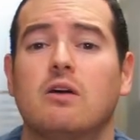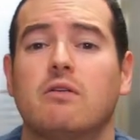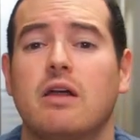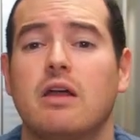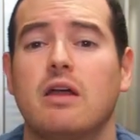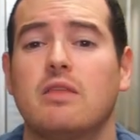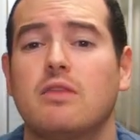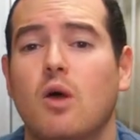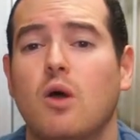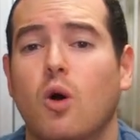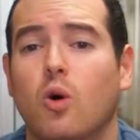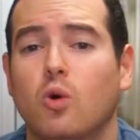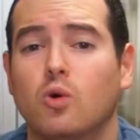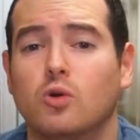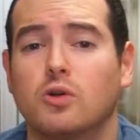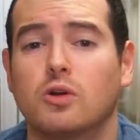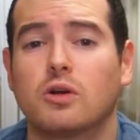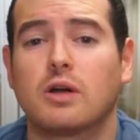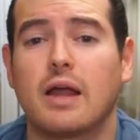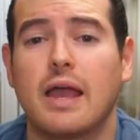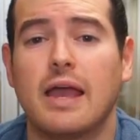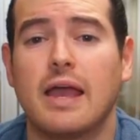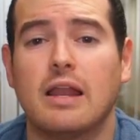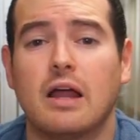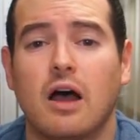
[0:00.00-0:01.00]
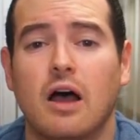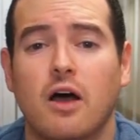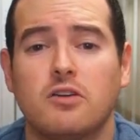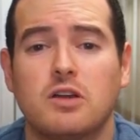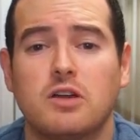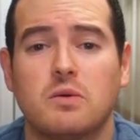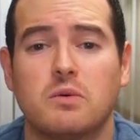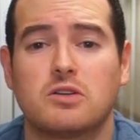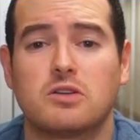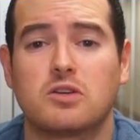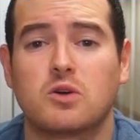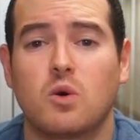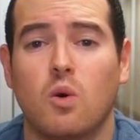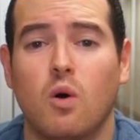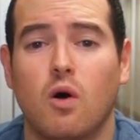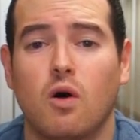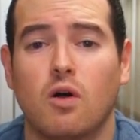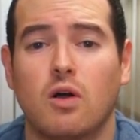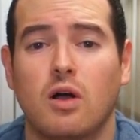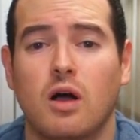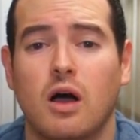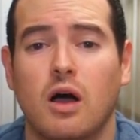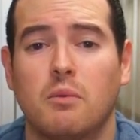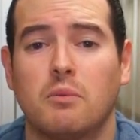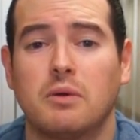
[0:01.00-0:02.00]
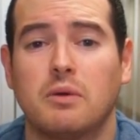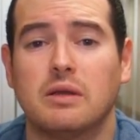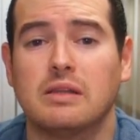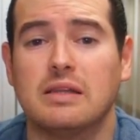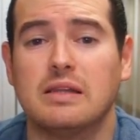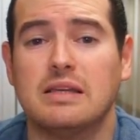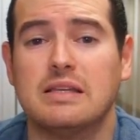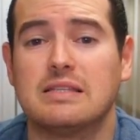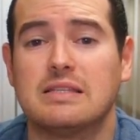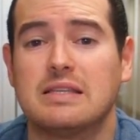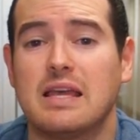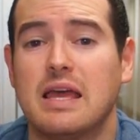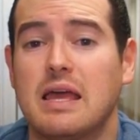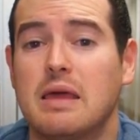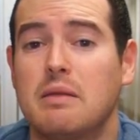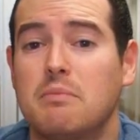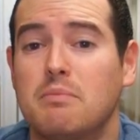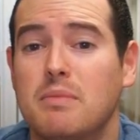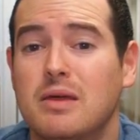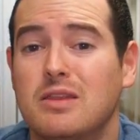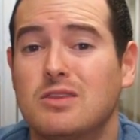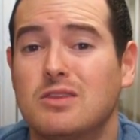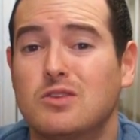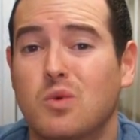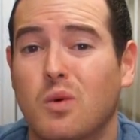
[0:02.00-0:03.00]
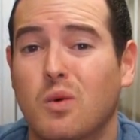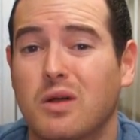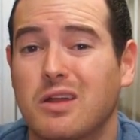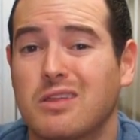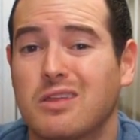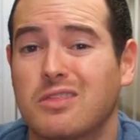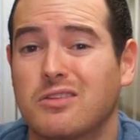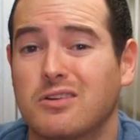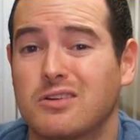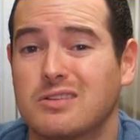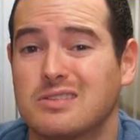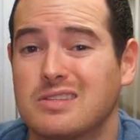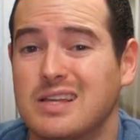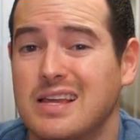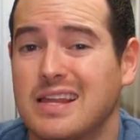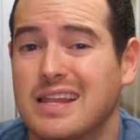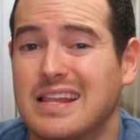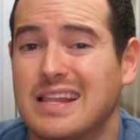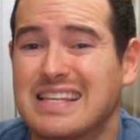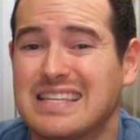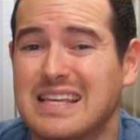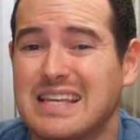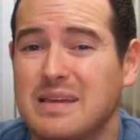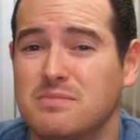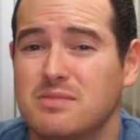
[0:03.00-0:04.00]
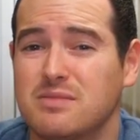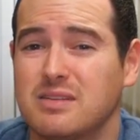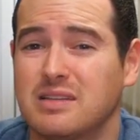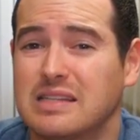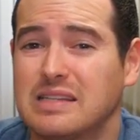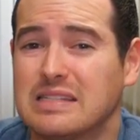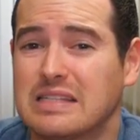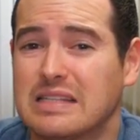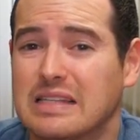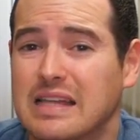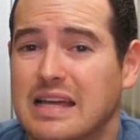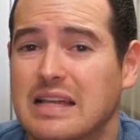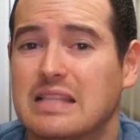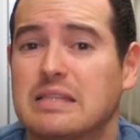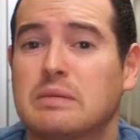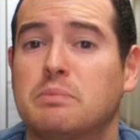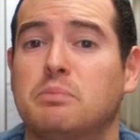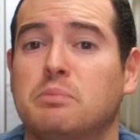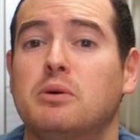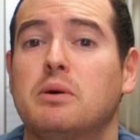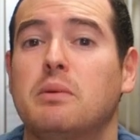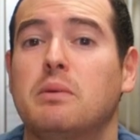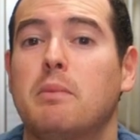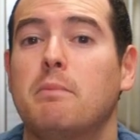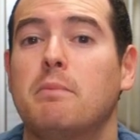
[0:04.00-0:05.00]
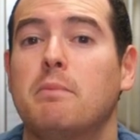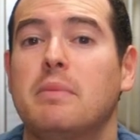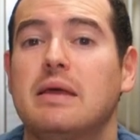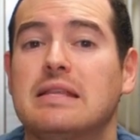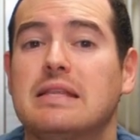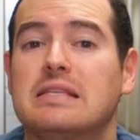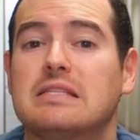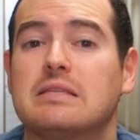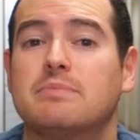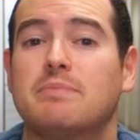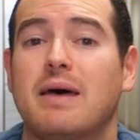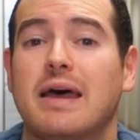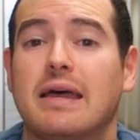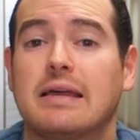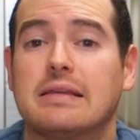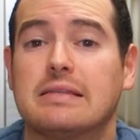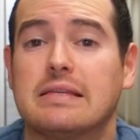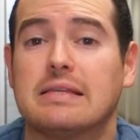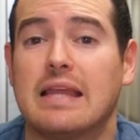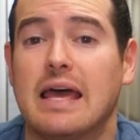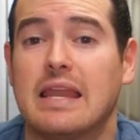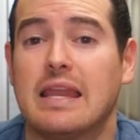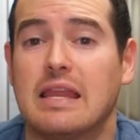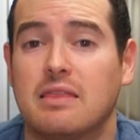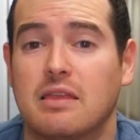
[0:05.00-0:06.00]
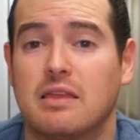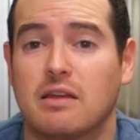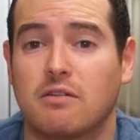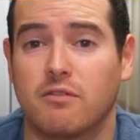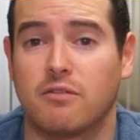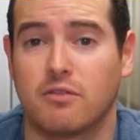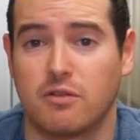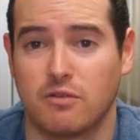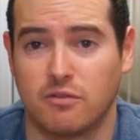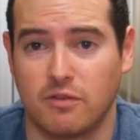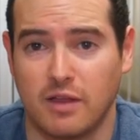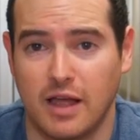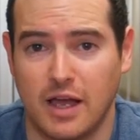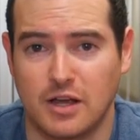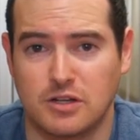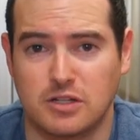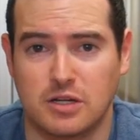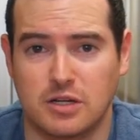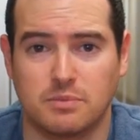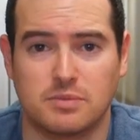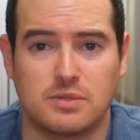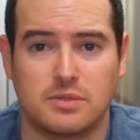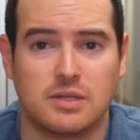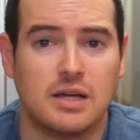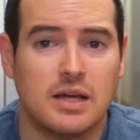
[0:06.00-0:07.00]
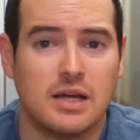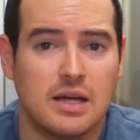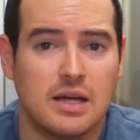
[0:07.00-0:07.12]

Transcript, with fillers: running the older 800, which Qualcomm released in mid-2013. And Samsung doesn't like to put mid-specs in anything for their flagships.